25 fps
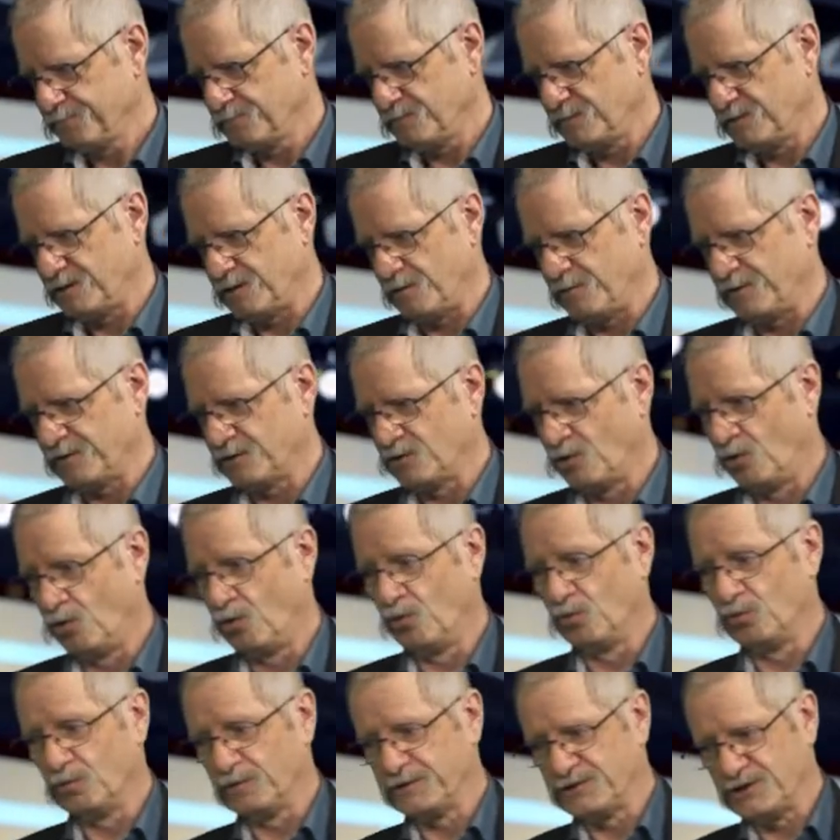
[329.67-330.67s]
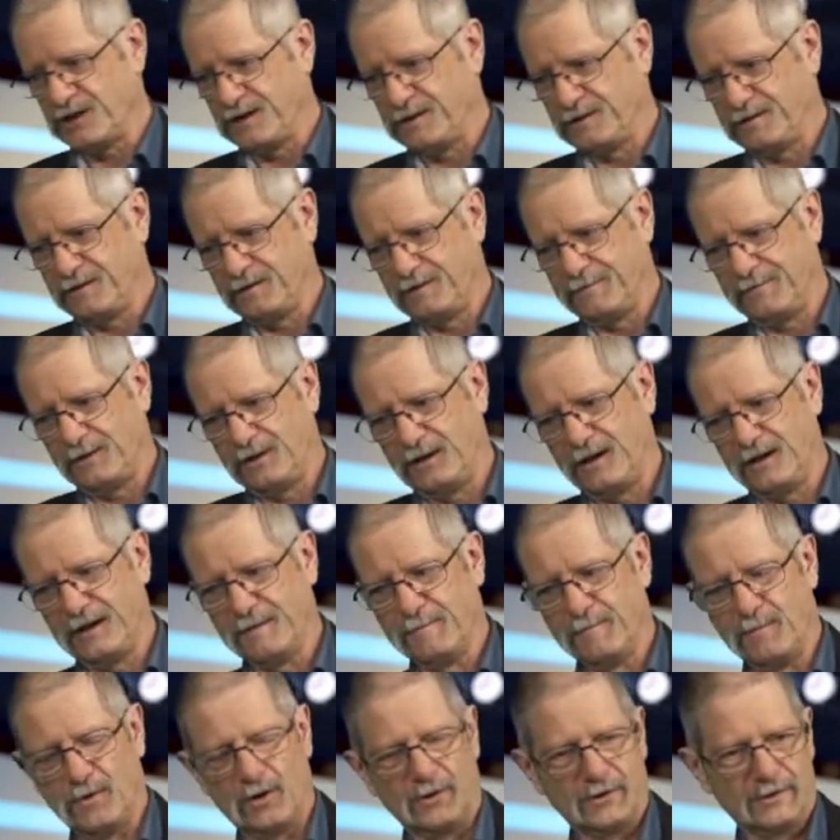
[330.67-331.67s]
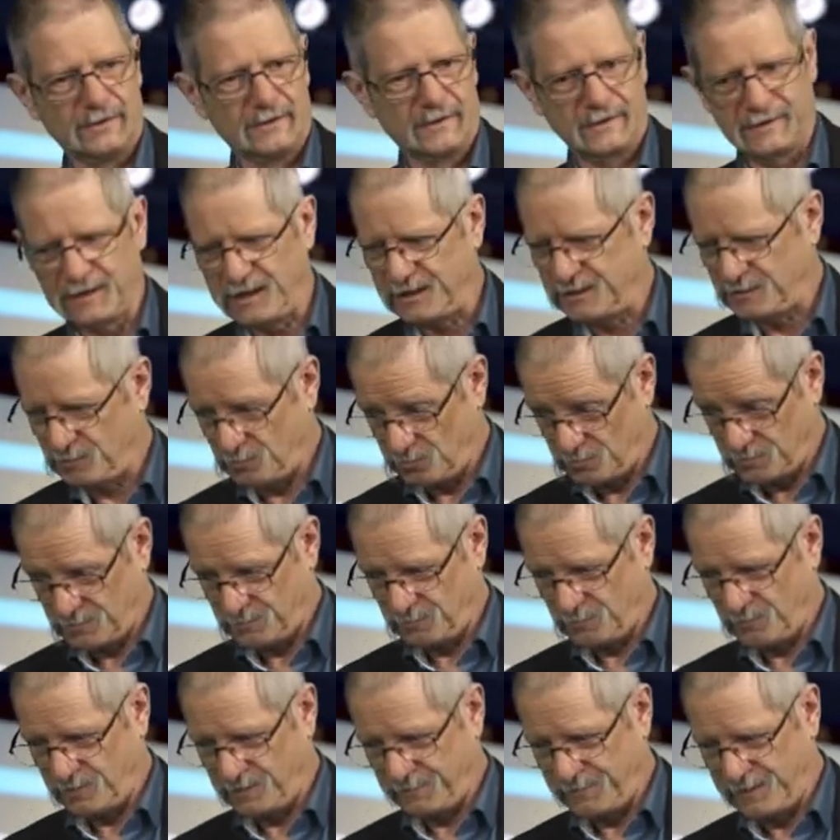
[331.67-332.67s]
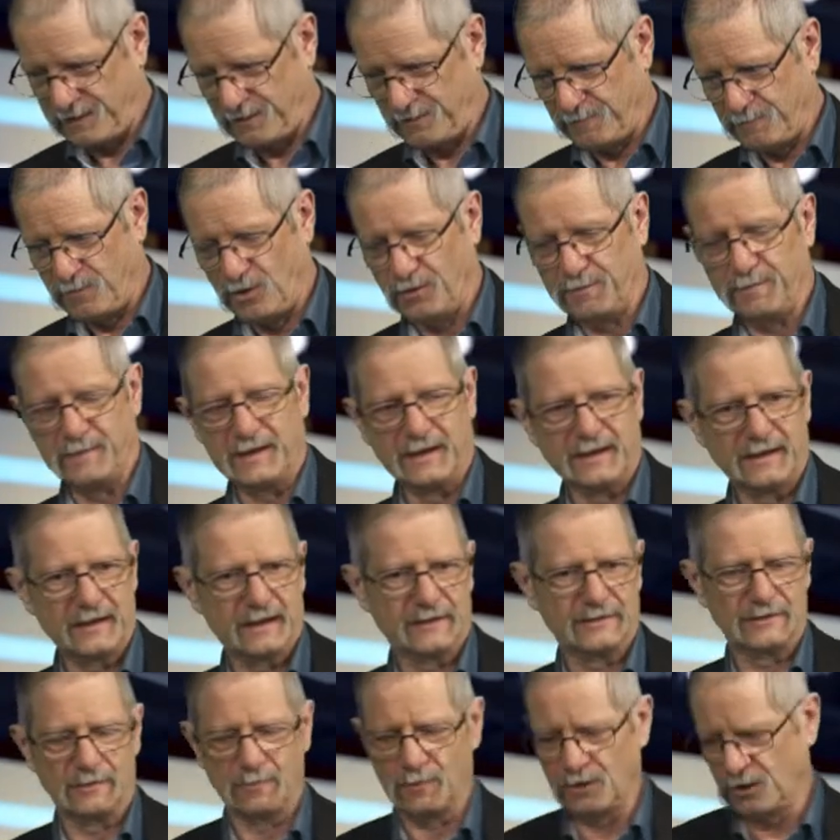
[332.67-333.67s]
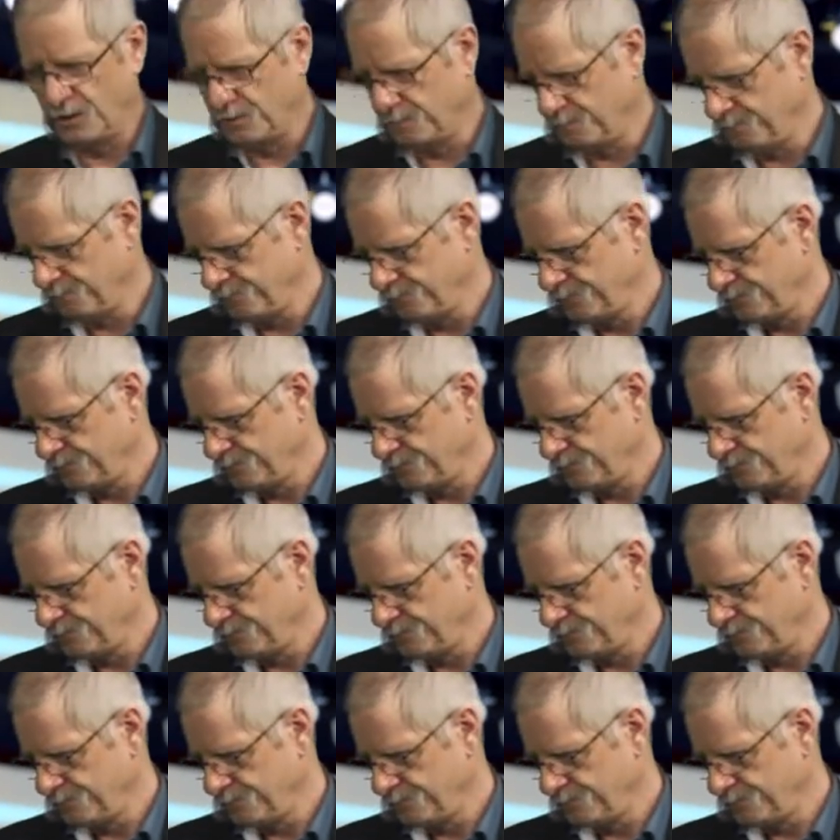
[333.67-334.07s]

So it calls GenServer Lite mod state with the value of mod being counter 1.